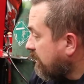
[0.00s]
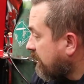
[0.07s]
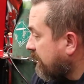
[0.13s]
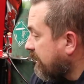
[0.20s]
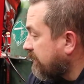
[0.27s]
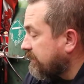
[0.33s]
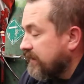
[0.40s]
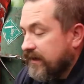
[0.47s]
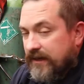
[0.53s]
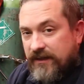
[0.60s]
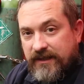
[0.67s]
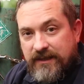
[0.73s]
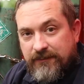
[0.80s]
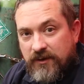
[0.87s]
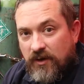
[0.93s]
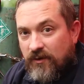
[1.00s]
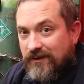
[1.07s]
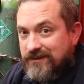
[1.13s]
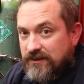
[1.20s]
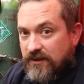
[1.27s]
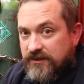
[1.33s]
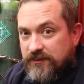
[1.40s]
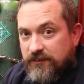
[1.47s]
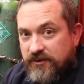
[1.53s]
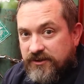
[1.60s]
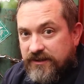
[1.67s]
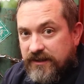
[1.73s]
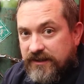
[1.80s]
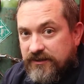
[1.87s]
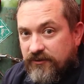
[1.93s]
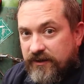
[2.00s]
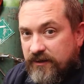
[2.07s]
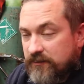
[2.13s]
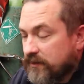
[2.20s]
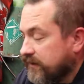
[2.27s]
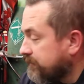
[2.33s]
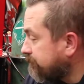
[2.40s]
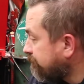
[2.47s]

and uh, it'll keep going as long as you're pushing that trigger button.